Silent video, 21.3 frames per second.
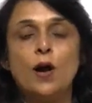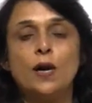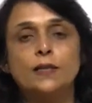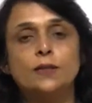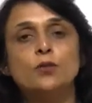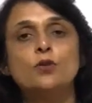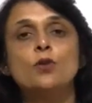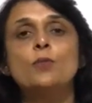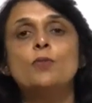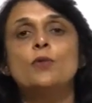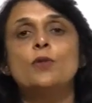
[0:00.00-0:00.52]

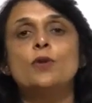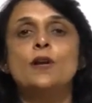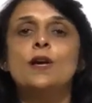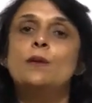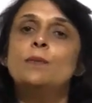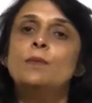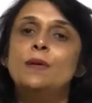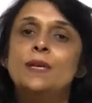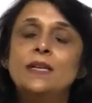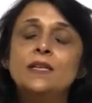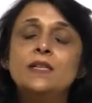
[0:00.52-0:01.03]

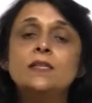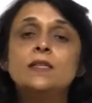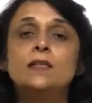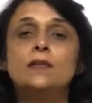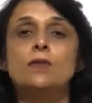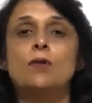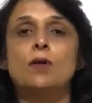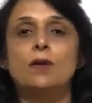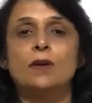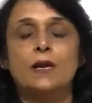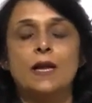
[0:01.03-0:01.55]
Arthropoda means
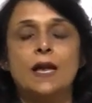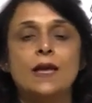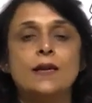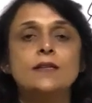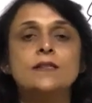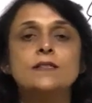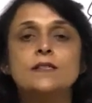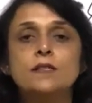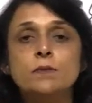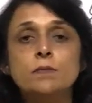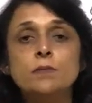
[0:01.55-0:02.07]
the
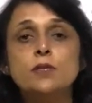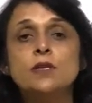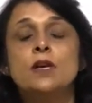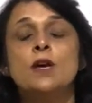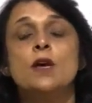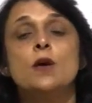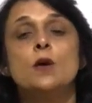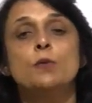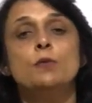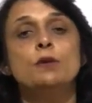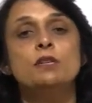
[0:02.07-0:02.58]
organisms
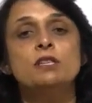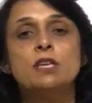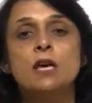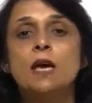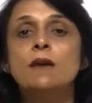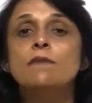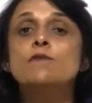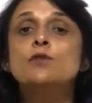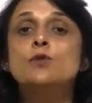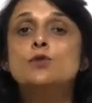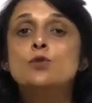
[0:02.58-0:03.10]
which
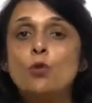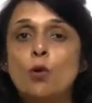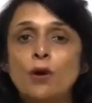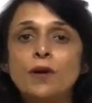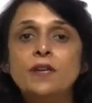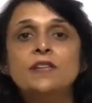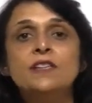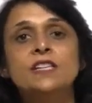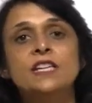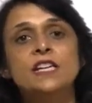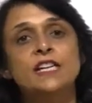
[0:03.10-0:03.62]
have
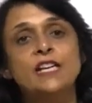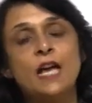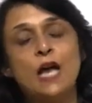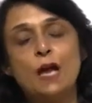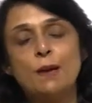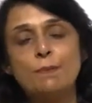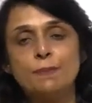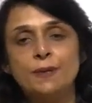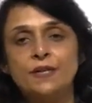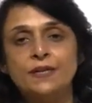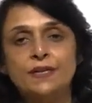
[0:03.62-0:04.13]
jointed
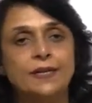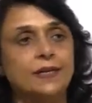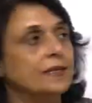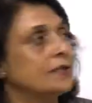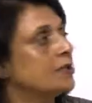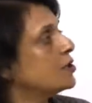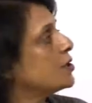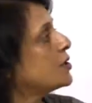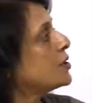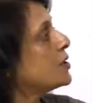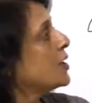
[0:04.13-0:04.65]

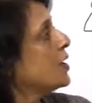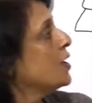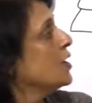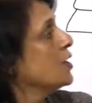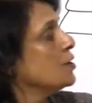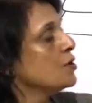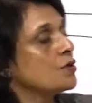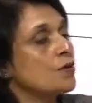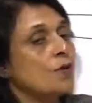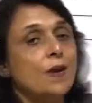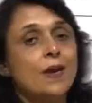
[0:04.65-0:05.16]
appendages.
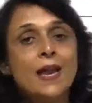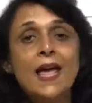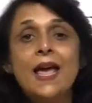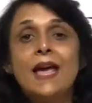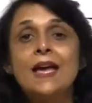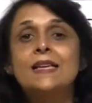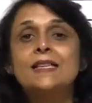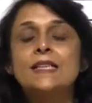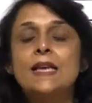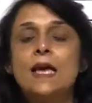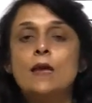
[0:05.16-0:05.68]
So
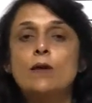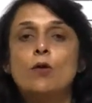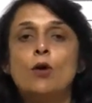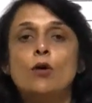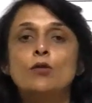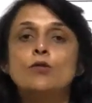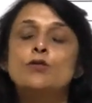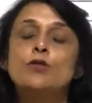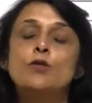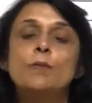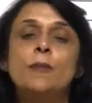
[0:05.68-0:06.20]
legs are
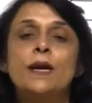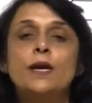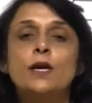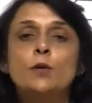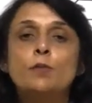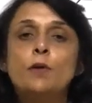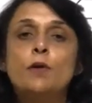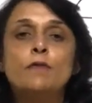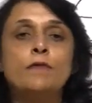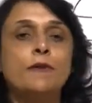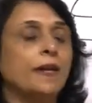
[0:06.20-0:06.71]
also made
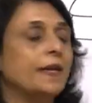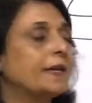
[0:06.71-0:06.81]
up of